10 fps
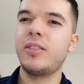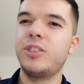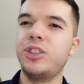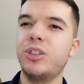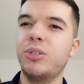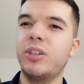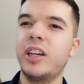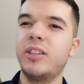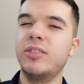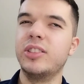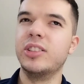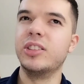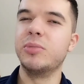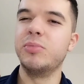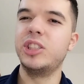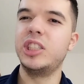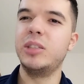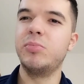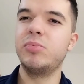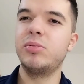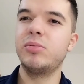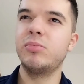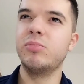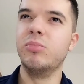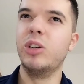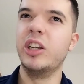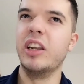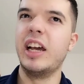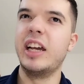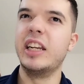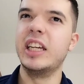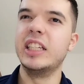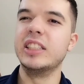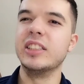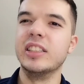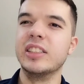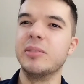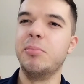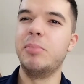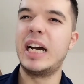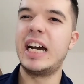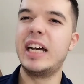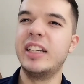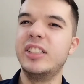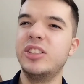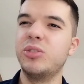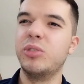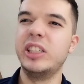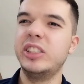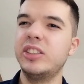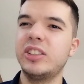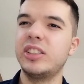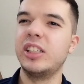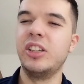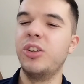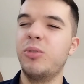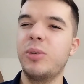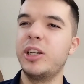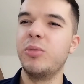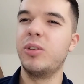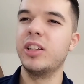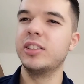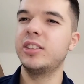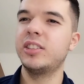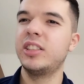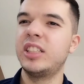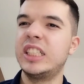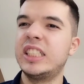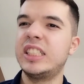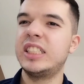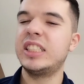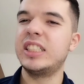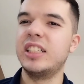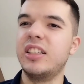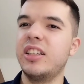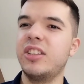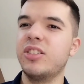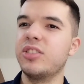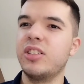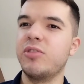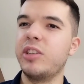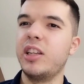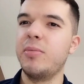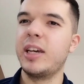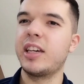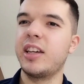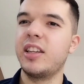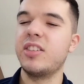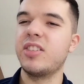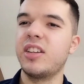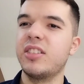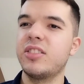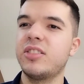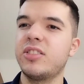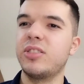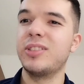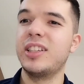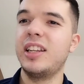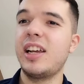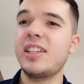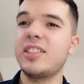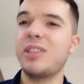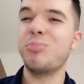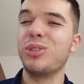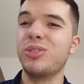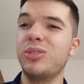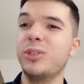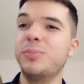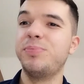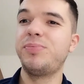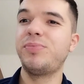showdowns and some cheap one-liners and some bad twists that nobody wants. And it doesn't really make any sense. So the last episode